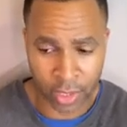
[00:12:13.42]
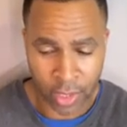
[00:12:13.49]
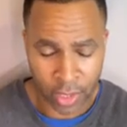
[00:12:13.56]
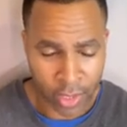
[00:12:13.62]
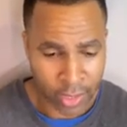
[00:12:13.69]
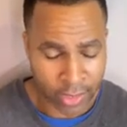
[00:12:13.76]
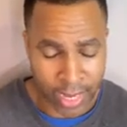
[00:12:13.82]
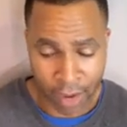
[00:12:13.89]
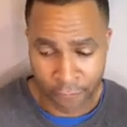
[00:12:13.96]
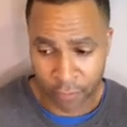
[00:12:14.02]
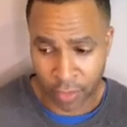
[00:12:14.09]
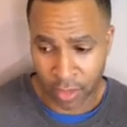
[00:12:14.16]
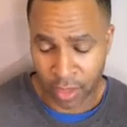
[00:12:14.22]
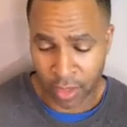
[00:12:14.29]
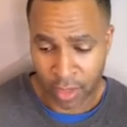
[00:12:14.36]
Now, for
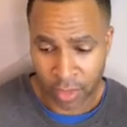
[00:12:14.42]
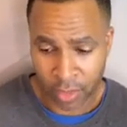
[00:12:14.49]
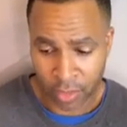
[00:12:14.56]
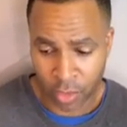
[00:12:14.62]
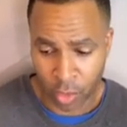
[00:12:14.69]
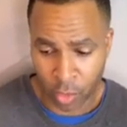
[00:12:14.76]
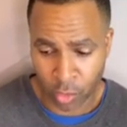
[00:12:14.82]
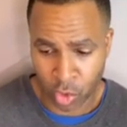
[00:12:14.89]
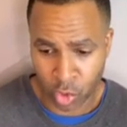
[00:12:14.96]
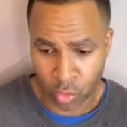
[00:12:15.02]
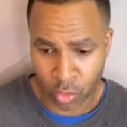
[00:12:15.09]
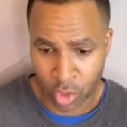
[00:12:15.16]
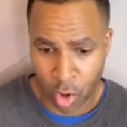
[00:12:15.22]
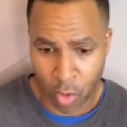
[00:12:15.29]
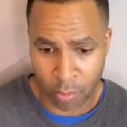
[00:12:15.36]
the those who
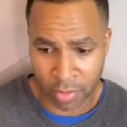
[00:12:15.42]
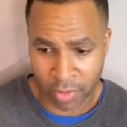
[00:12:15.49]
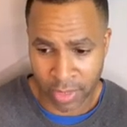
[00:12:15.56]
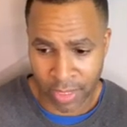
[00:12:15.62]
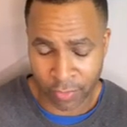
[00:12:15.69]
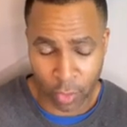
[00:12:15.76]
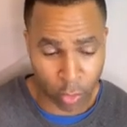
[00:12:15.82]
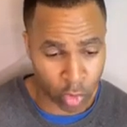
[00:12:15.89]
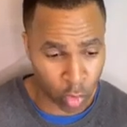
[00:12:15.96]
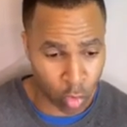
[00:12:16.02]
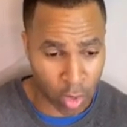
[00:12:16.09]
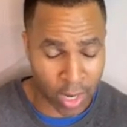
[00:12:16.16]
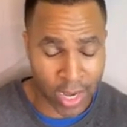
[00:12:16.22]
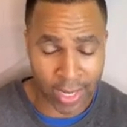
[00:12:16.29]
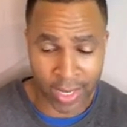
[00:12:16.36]
don't believe, those who are
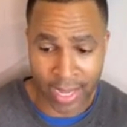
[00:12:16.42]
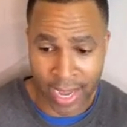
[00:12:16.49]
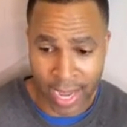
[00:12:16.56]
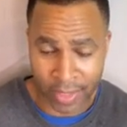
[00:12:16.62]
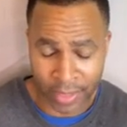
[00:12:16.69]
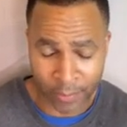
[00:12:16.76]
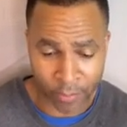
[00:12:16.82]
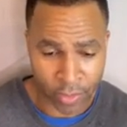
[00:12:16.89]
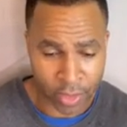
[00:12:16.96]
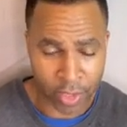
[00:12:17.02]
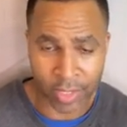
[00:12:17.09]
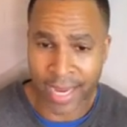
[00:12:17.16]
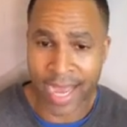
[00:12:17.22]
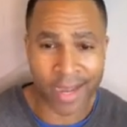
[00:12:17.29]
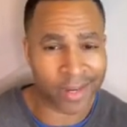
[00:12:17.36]
ungodly, you're
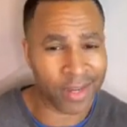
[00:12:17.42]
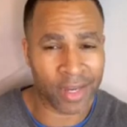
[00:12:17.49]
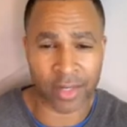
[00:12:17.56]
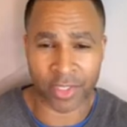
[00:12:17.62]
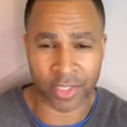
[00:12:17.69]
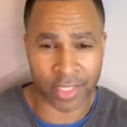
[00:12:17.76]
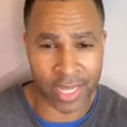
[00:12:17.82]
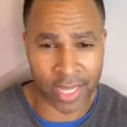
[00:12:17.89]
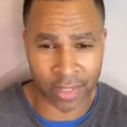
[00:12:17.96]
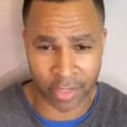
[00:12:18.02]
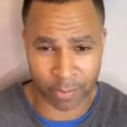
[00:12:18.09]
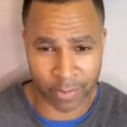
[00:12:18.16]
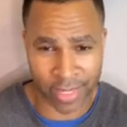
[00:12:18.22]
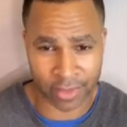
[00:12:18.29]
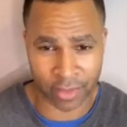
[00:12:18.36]
not going to understand this
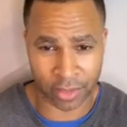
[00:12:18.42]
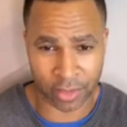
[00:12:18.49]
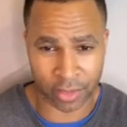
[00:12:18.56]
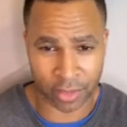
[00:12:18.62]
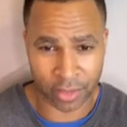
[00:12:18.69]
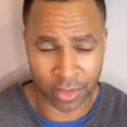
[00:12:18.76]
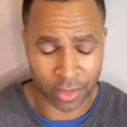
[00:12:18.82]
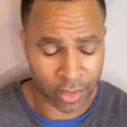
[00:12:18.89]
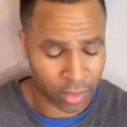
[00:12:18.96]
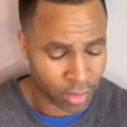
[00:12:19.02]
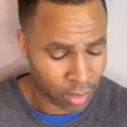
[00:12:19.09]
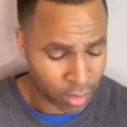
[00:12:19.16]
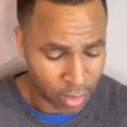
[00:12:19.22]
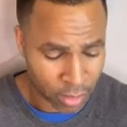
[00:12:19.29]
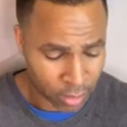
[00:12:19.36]
message.
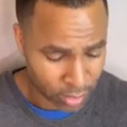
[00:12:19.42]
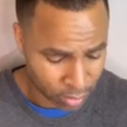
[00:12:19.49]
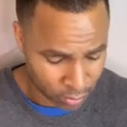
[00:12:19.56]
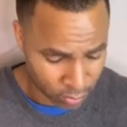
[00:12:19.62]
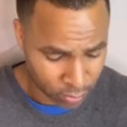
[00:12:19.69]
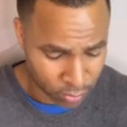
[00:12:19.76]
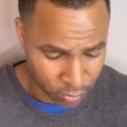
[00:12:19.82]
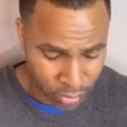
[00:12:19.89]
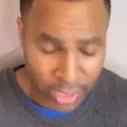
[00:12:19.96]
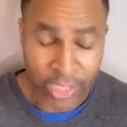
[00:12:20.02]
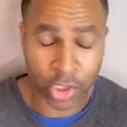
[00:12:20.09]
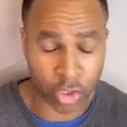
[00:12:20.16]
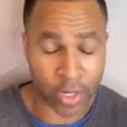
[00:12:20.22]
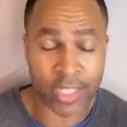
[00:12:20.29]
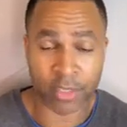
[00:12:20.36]
And
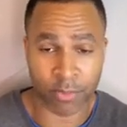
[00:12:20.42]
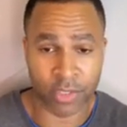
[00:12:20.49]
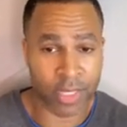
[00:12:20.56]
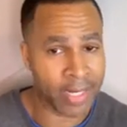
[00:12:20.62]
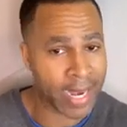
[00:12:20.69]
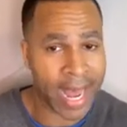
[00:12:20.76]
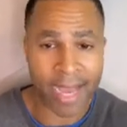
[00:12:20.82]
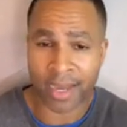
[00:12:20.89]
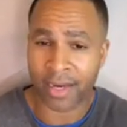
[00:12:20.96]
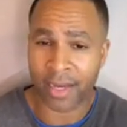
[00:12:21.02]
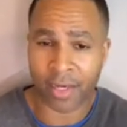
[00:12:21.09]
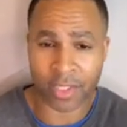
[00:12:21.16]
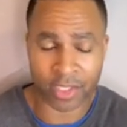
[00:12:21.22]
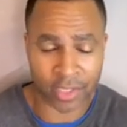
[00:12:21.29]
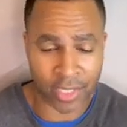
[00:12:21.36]
trust me, you're not going to
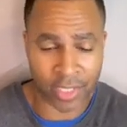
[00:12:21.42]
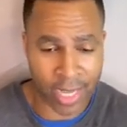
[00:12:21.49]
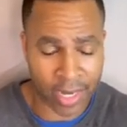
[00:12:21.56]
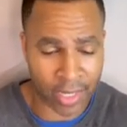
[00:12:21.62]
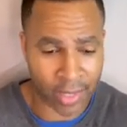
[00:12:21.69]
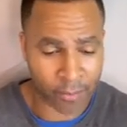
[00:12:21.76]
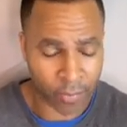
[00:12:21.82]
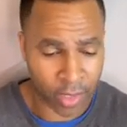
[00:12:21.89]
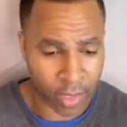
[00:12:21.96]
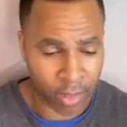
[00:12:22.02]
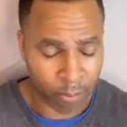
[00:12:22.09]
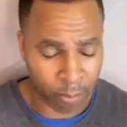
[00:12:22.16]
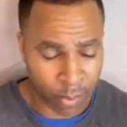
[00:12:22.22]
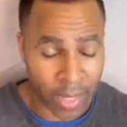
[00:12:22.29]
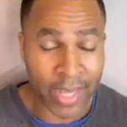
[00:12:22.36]
understand it.
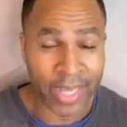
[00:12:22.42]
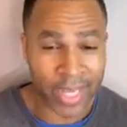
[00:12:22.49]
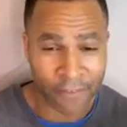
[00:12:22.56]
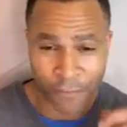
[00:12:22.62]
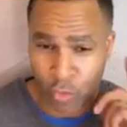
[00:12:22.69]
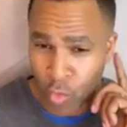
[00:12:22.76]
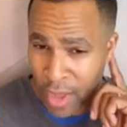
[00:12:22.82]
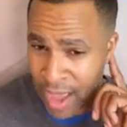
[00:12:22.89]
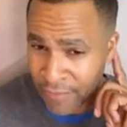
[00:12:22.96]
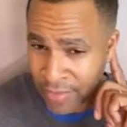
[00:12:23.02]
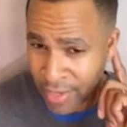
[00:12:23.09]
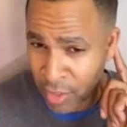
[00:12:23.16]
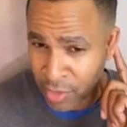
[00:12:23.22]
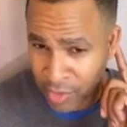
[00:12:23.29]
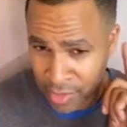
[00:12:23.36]
But if you have ears
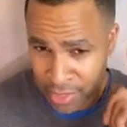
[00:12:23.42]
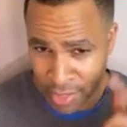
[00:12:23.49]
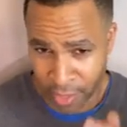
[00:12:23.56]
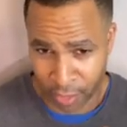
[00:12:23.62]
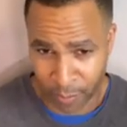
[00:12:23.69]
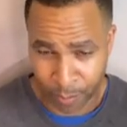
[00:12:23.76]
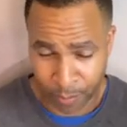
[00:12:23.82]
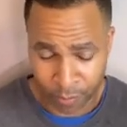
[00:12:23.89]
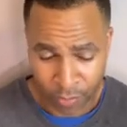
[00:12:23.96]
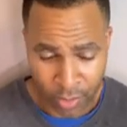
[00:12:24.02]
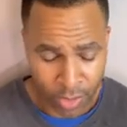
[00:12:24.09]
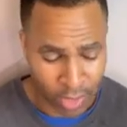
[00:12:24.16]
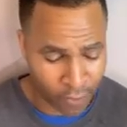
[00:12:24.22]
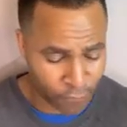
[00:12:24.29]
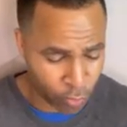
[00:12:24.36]
to hear,
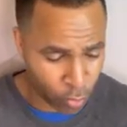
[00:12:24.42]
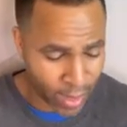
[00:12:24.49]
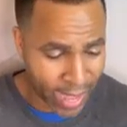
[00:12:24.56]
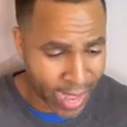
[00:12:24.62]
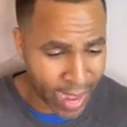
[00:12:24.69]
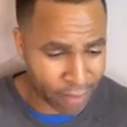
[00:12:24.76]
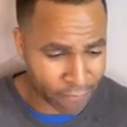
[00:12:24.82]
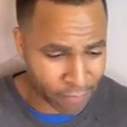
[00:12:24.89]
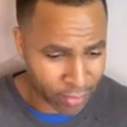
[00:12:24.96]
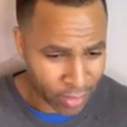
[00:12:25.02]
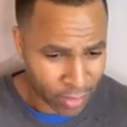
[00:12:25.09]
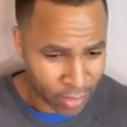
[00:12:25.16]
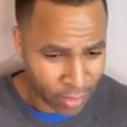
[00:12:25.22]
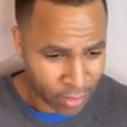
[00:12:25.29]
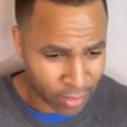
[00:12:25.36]
if you have
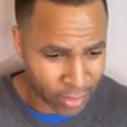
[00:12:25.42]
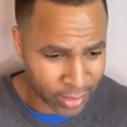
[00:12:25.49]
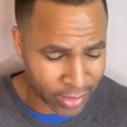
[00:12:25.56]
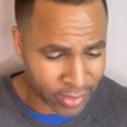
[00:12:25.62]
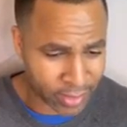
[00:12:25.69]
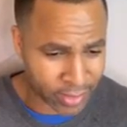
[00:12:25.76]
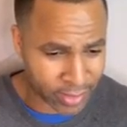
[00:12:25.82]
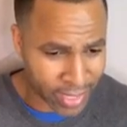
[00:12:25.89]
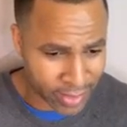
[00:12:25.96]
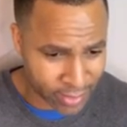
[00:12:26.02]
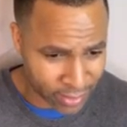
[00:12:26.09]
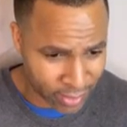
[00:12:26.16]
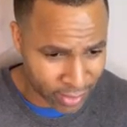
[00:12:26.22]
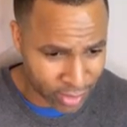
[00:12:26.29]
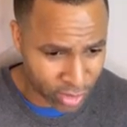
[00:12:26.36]
the necessity
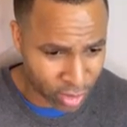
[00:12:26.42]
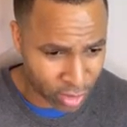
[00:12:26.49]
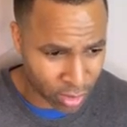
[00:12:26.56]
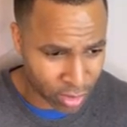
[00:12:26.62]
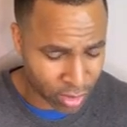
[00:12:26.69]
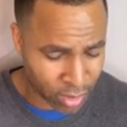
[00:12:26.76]
to